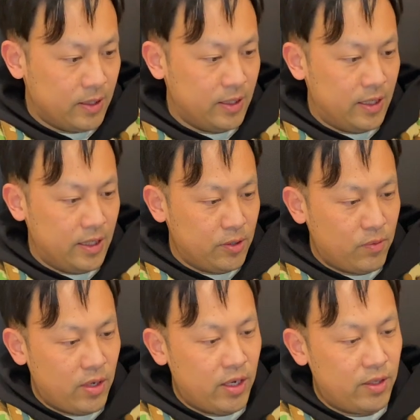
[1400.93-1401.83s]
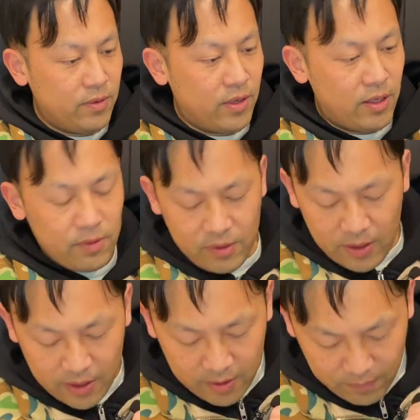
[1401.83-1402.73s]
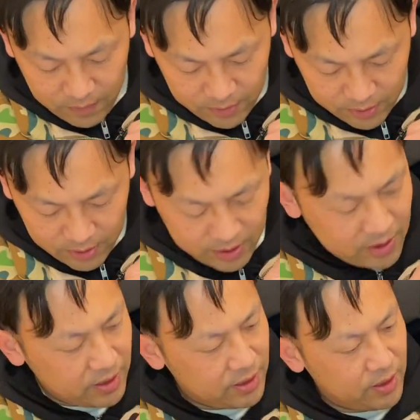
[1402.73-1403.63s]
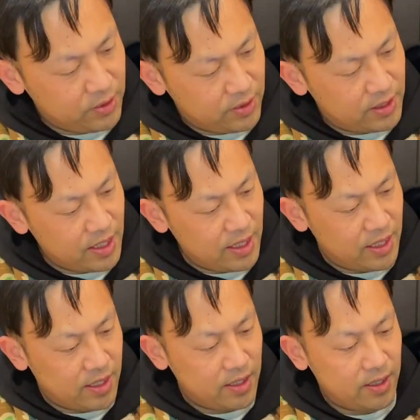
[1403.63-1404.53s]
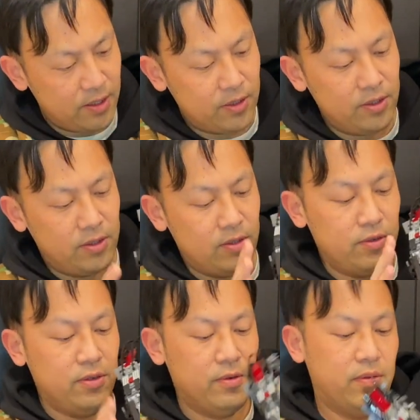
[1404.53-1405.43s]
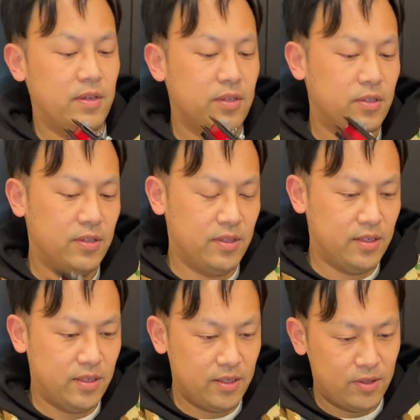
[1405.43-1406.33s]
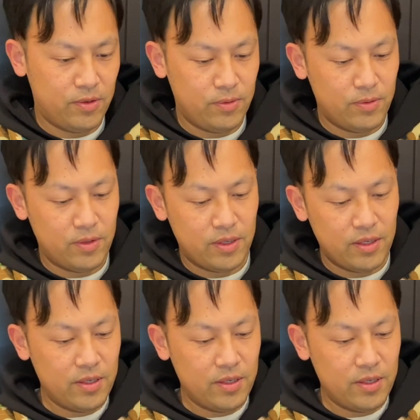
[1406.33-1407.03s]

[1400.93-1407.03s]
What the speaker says: Yeah, that's why I don't think I can finish this today, and there's lots of things to